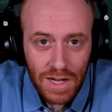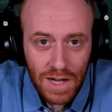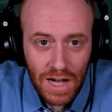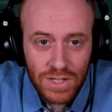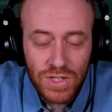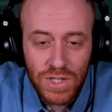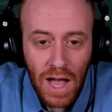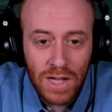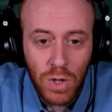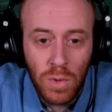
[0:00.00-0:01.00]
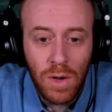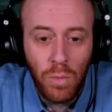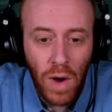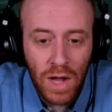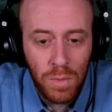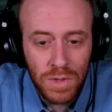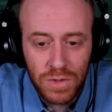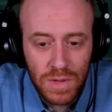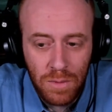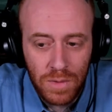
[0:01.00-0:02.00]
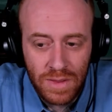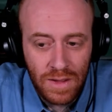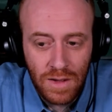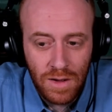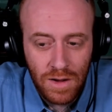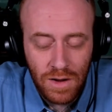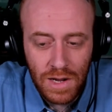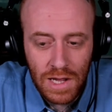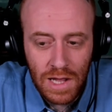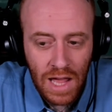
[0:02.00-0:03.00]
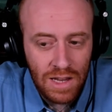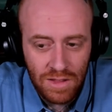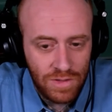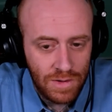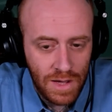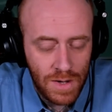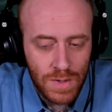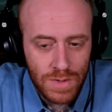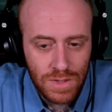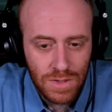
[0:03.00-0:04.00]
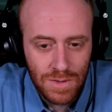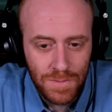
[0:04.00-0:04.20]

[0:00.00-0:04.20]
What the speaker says: I don't get, why don't we do that with anything else?